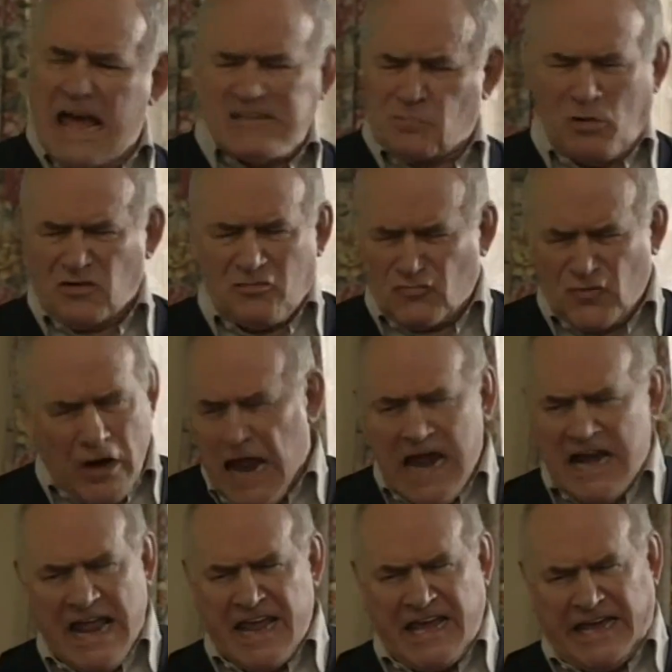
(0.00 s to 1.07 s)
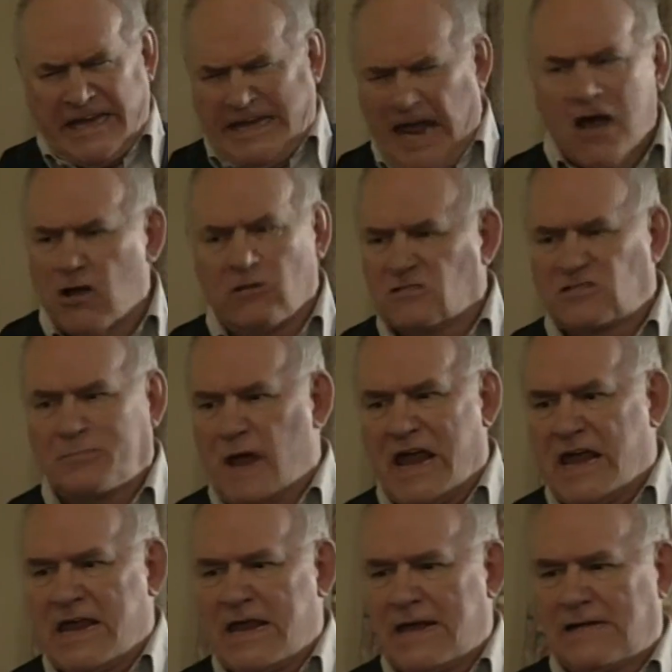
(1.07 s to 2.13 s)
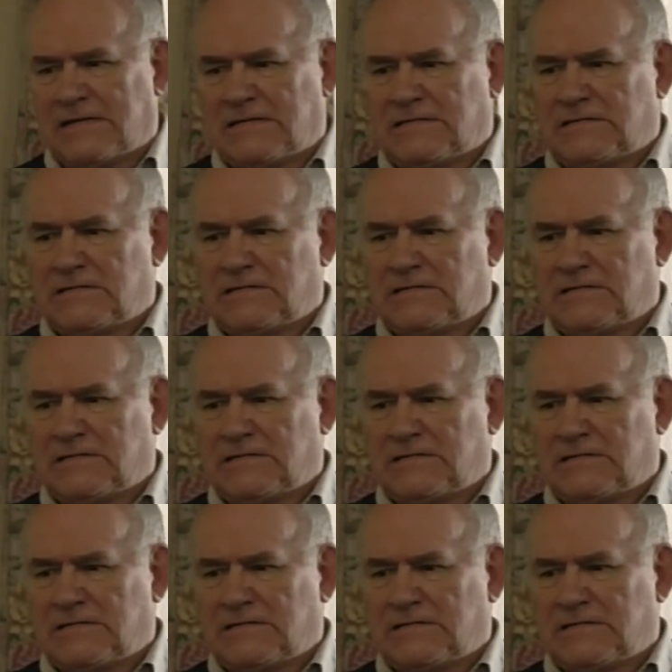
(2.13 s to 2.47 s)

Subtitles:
That's what really kills me.